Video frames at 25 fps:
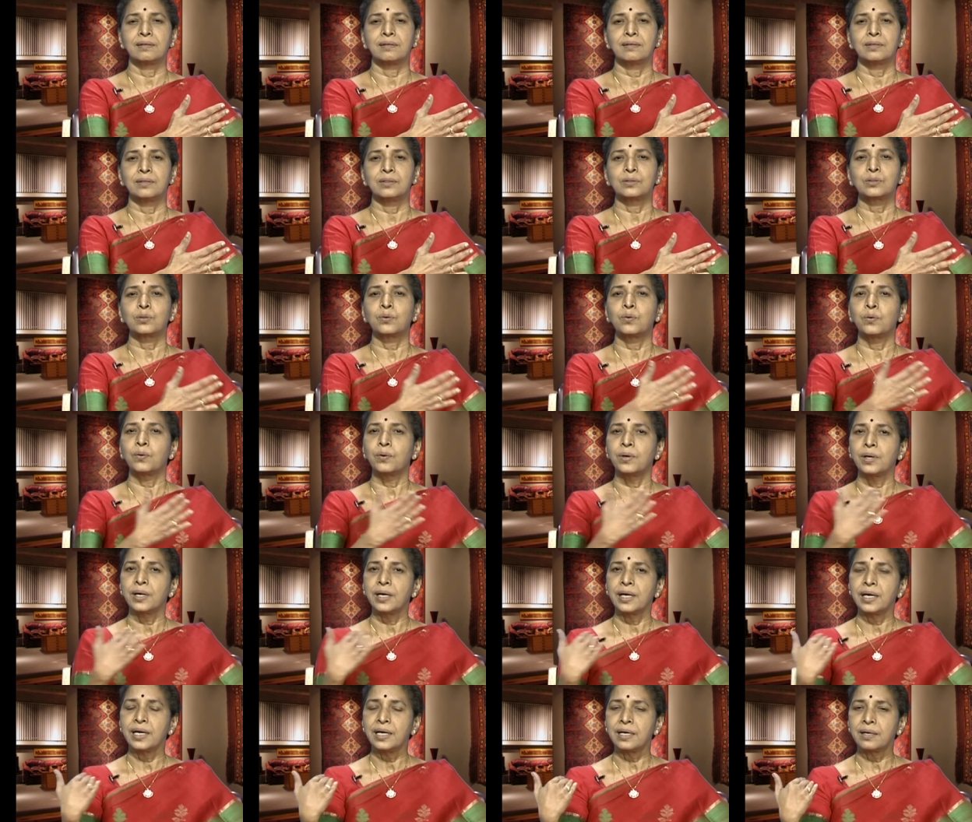So,
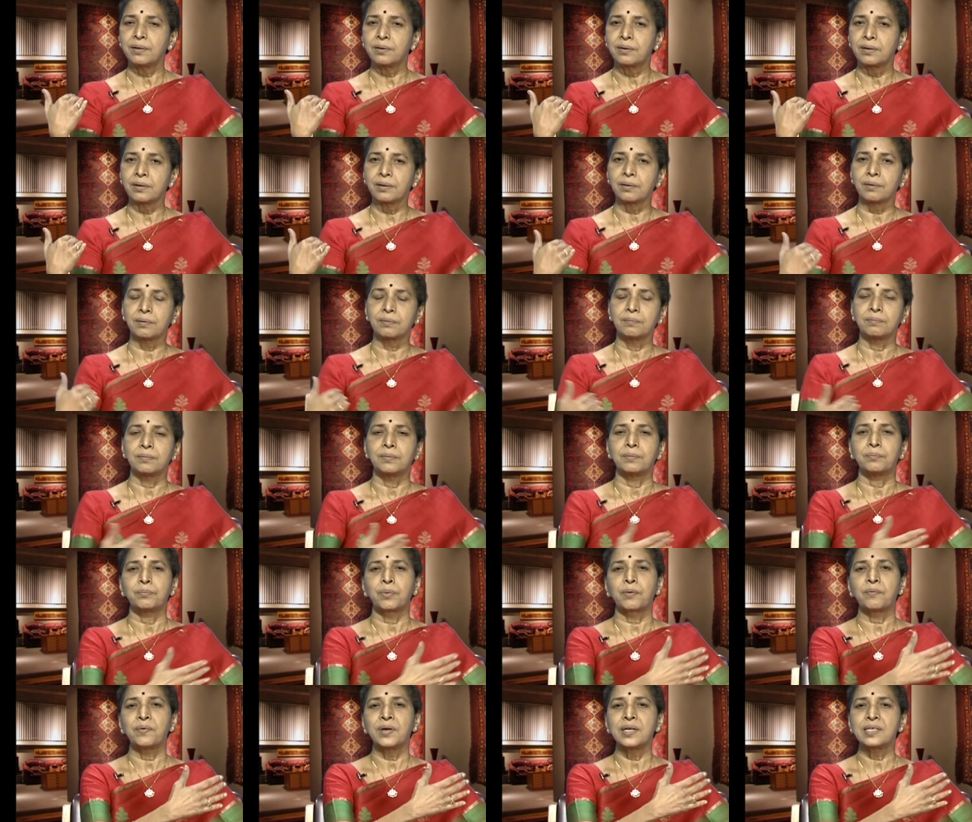it uh,
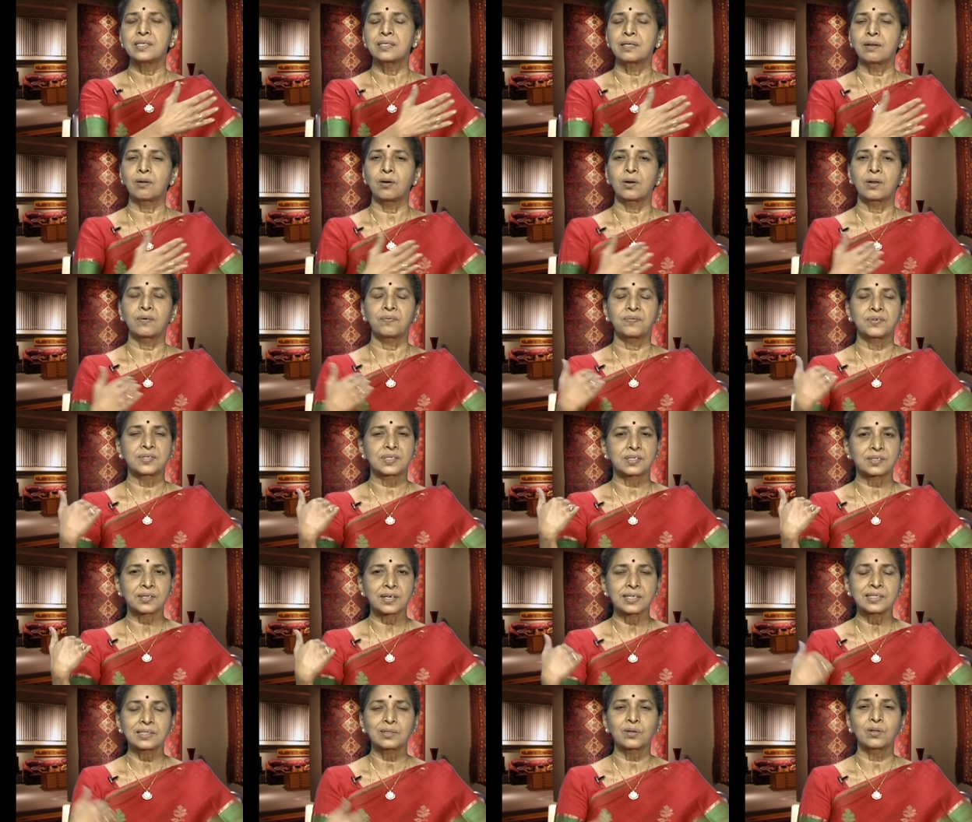provides a lot of
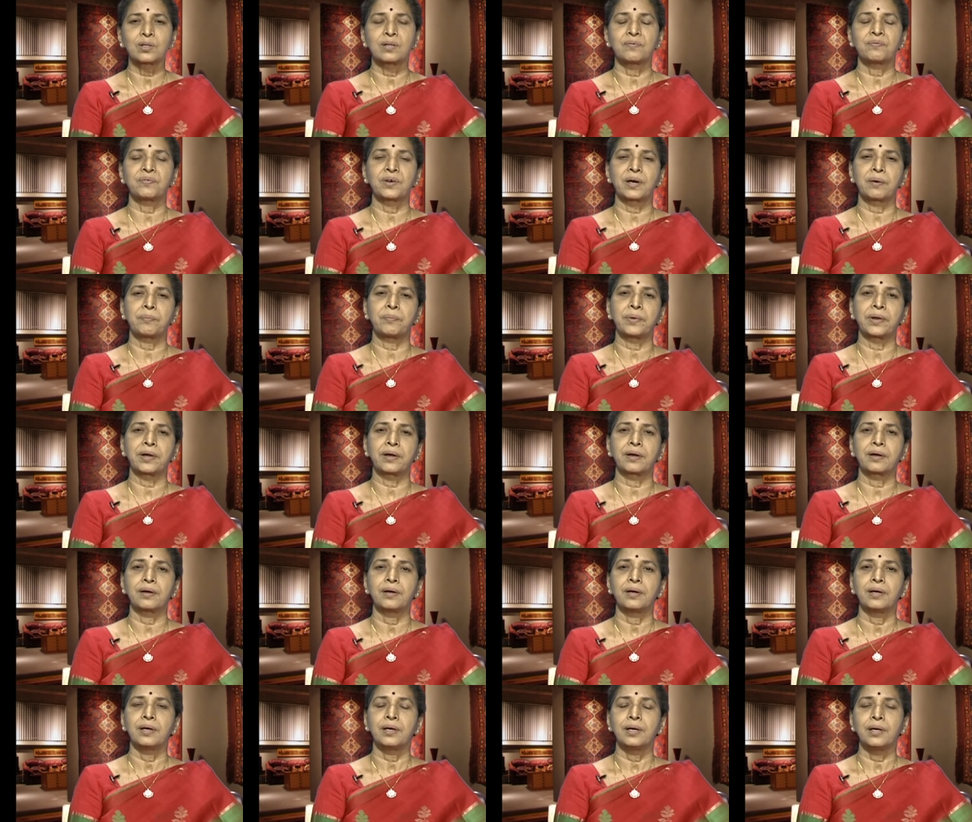stress on the fabric
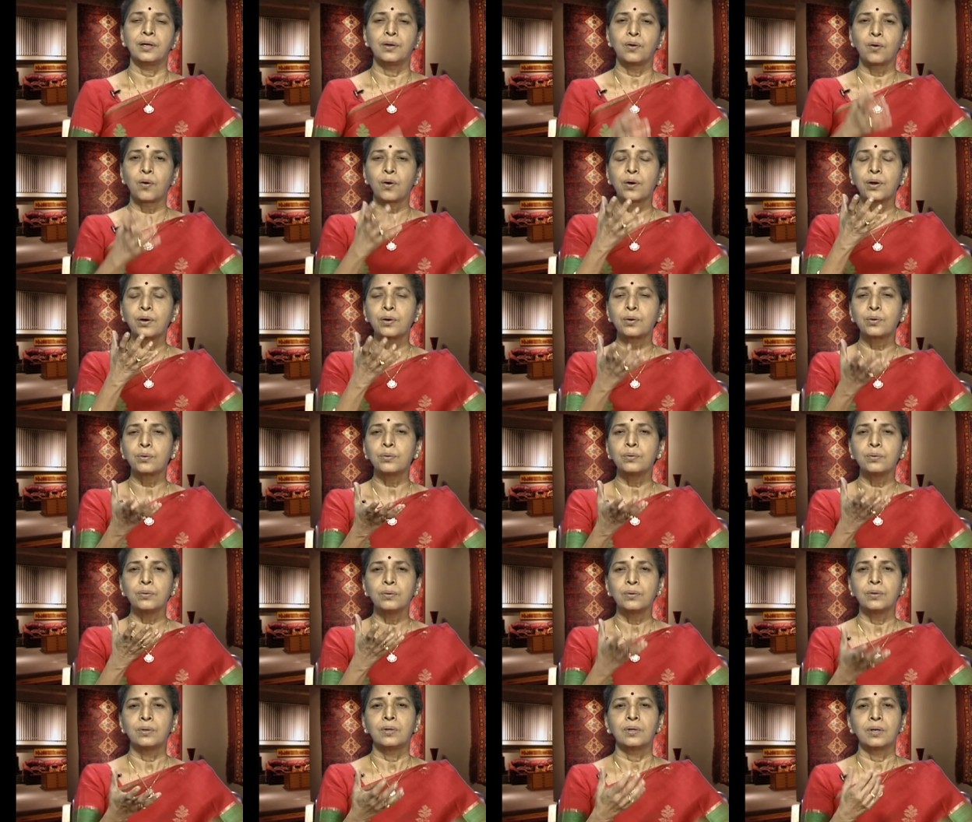in order to
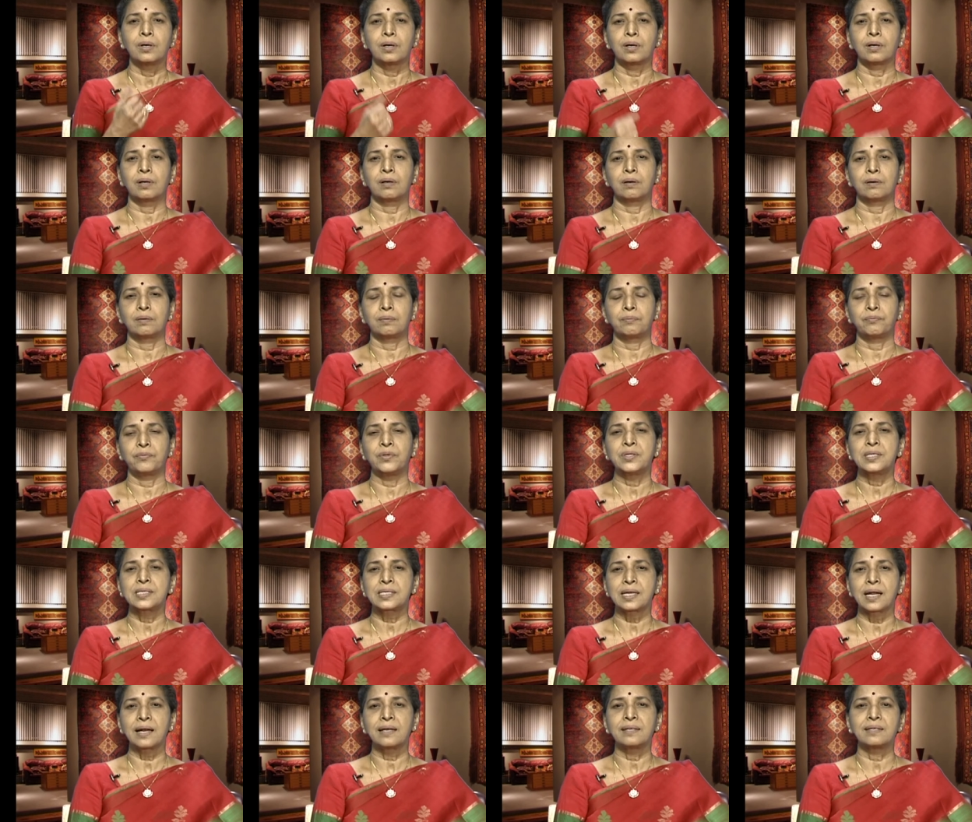uh,
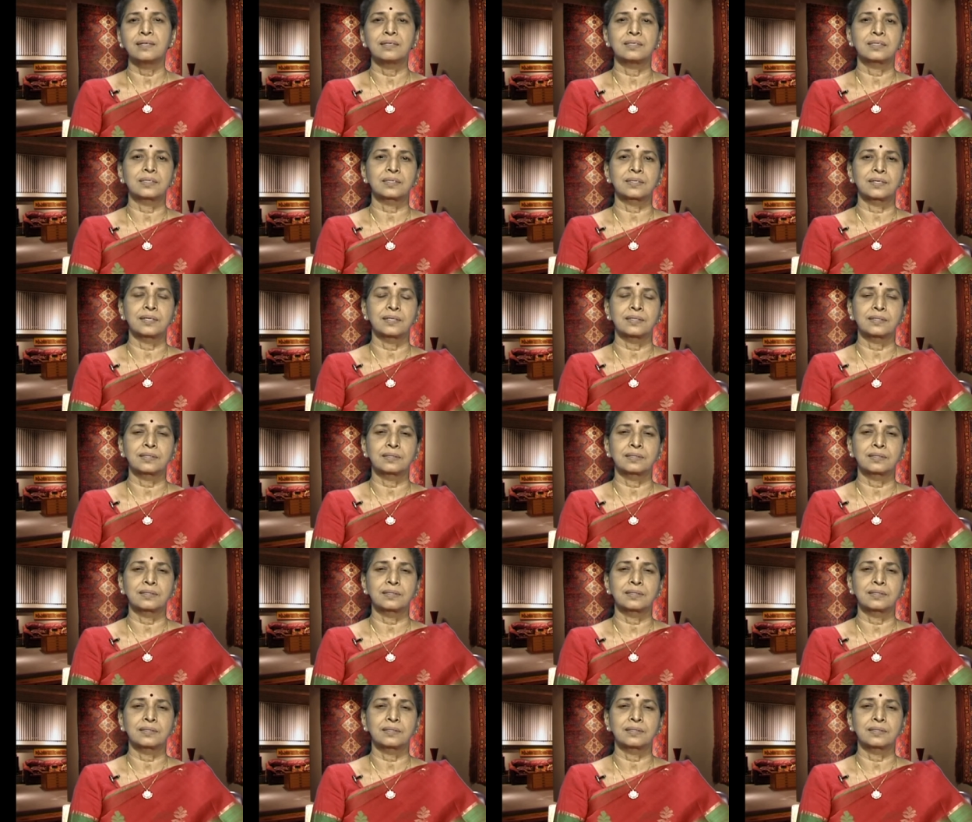withstand that stress